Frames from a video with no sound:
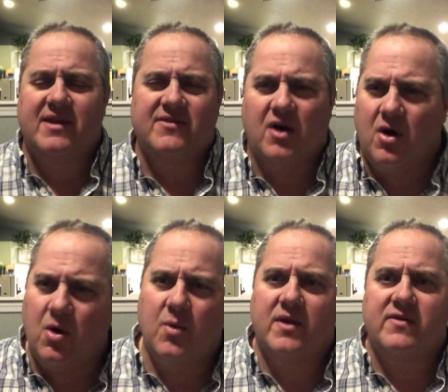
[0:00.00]
He's
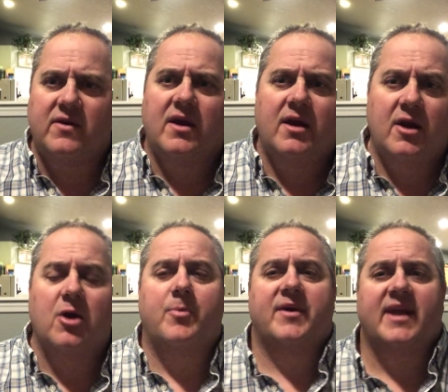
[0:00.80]
always
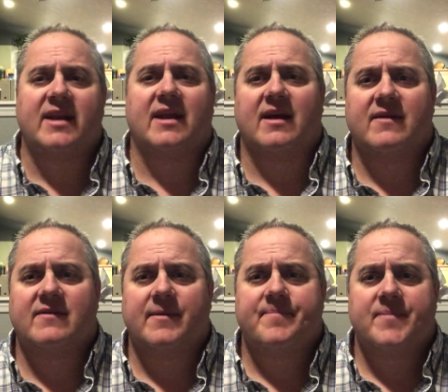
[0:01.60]
you're protecting
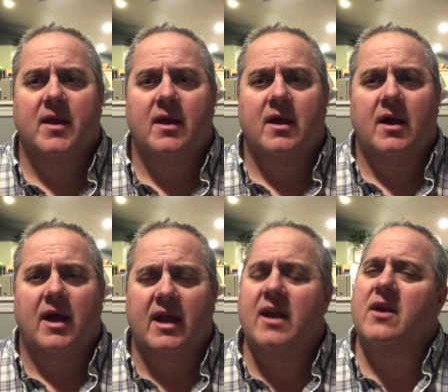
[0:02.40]
us.
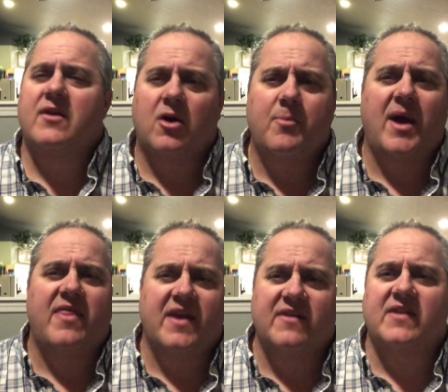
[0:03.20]
And there are
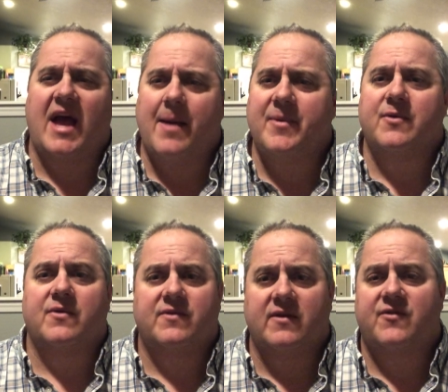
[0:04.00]
bad things that happen to
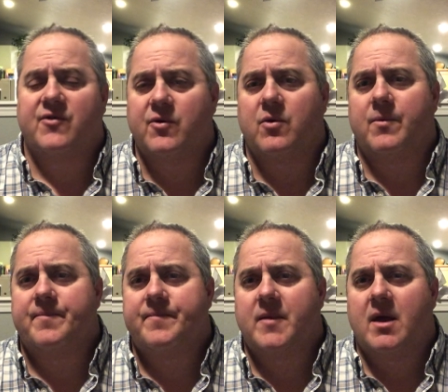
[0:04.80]
us, that's true,
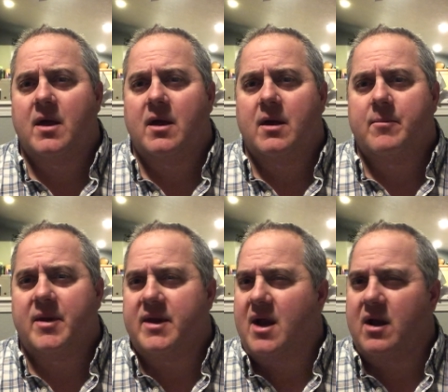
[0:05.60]

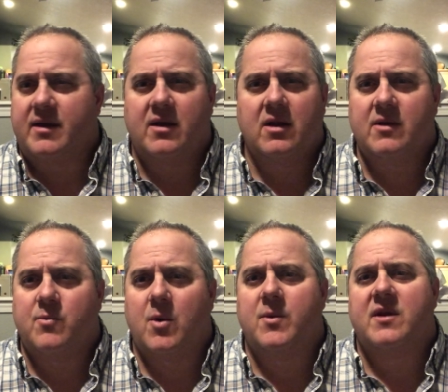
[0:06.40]
but not nearly
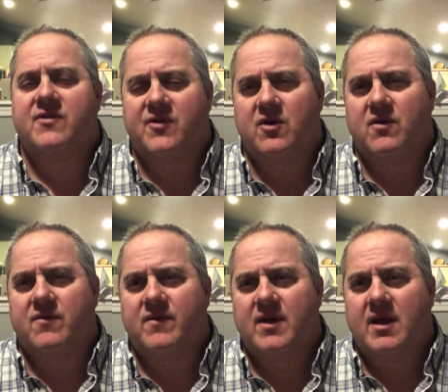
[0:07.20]
what we deserve.
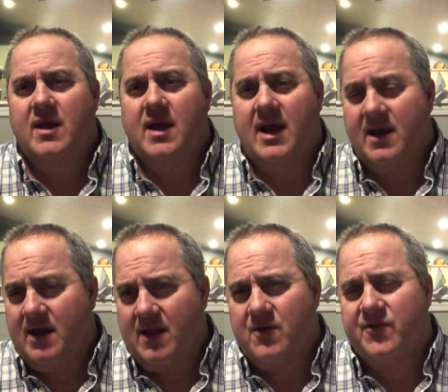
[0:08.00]

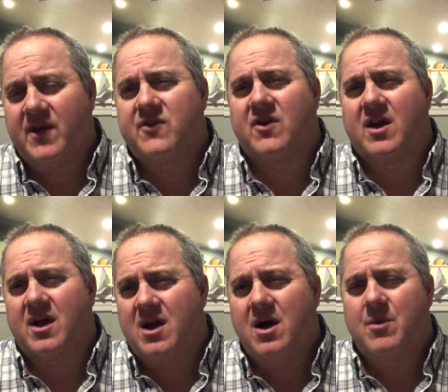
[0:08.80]
And, and those things are going
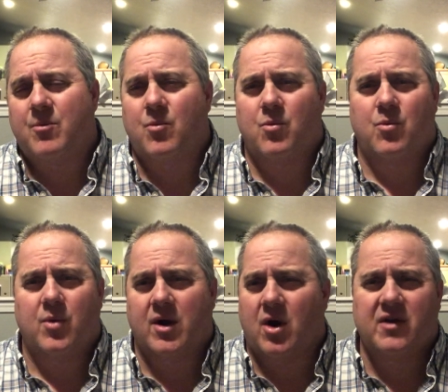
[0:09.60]
to come
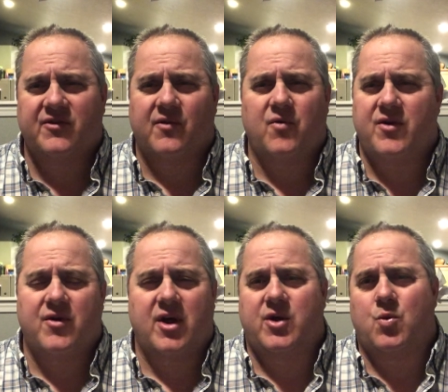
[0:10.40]
regardless of whether
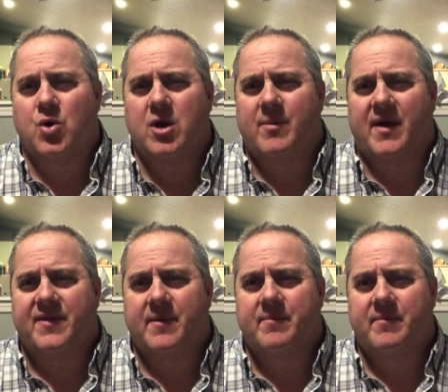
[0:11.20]
or not you worry
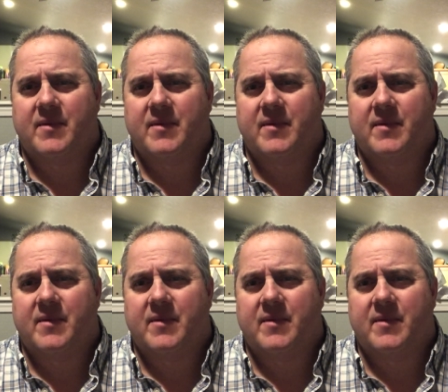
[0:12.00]
about them.